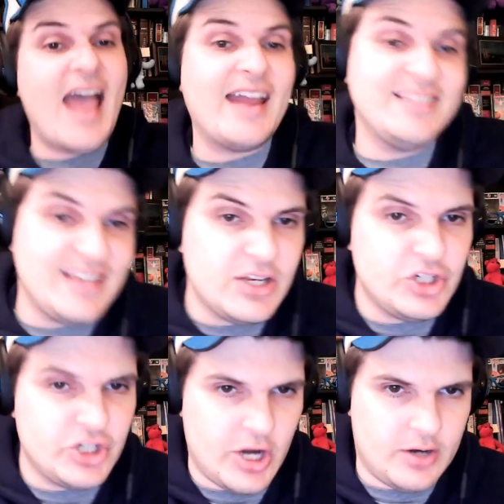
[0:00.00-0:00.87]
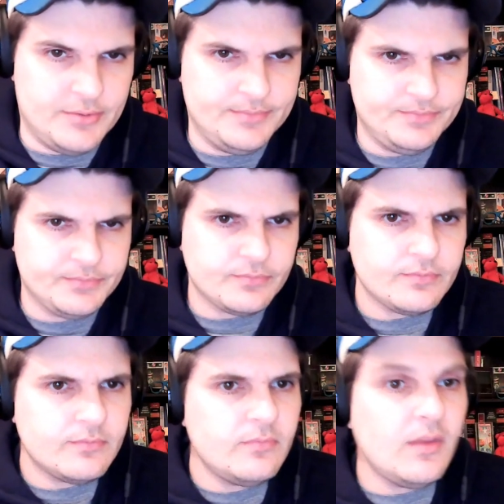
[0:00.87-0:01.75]
that lead chair.
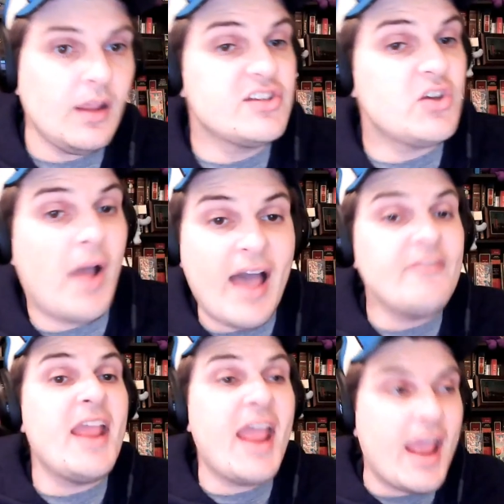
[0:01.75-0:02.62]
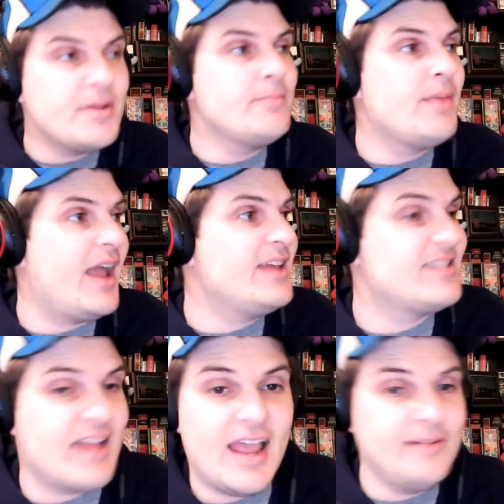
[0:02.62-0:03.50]
And so having Hammond by
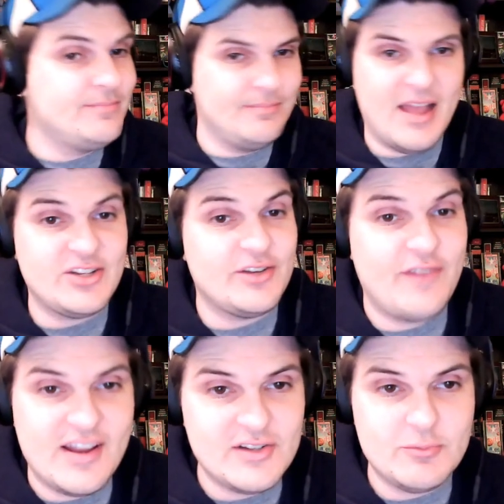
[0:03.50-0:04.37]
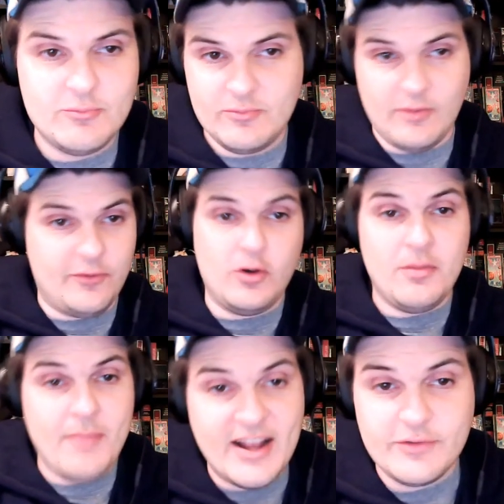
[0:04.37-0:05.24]
his side, Magic fans refer to
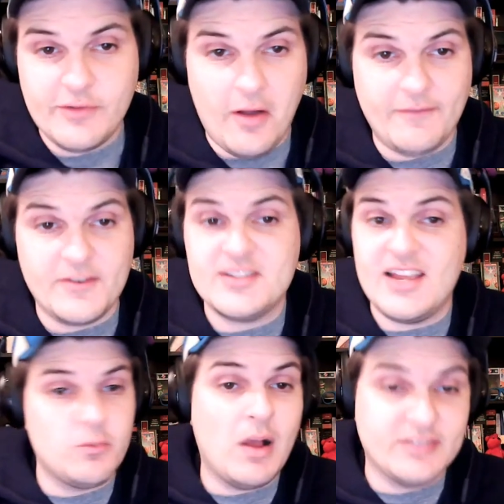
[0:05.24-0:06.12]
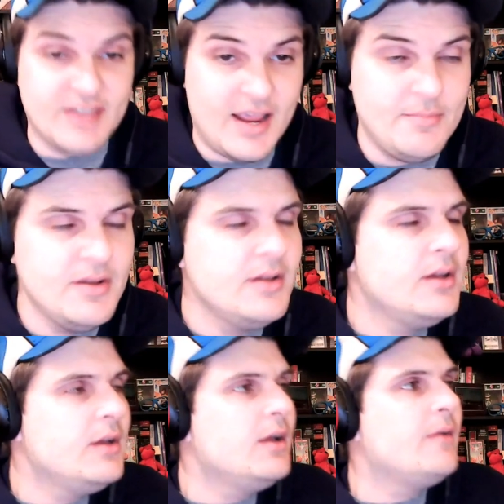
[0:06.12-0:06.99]
the Magic front office as Weltham,
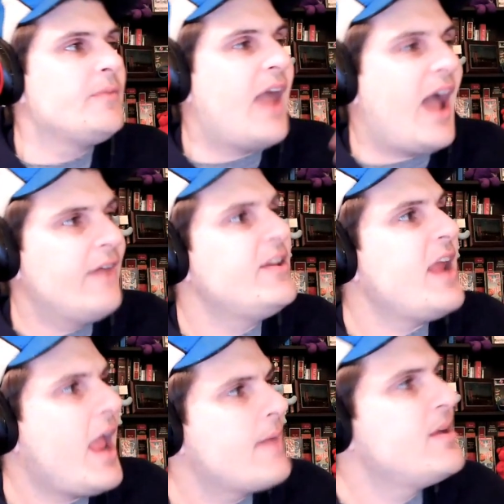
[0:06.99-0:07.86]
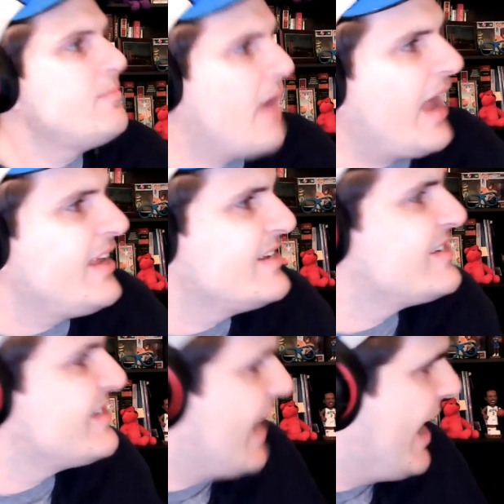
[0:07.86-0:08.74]
having Hammond by
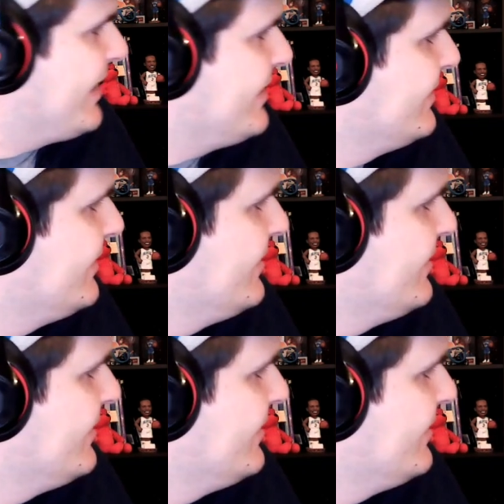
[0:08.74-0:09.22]
his side